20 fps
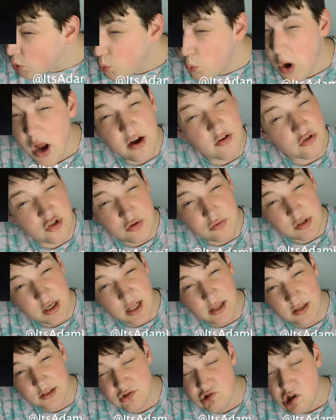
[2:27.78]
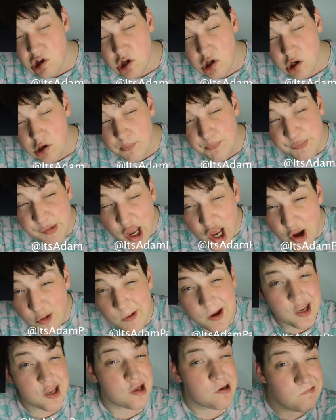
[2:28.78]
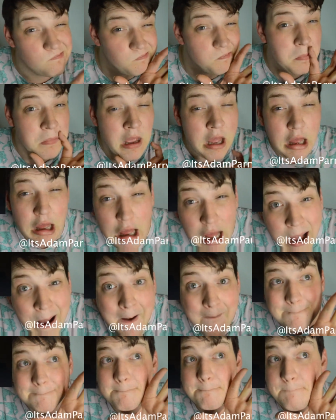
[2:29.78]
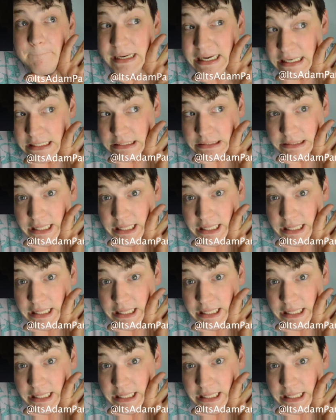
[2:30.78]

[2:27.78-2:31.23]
why don't you tell us how we can beat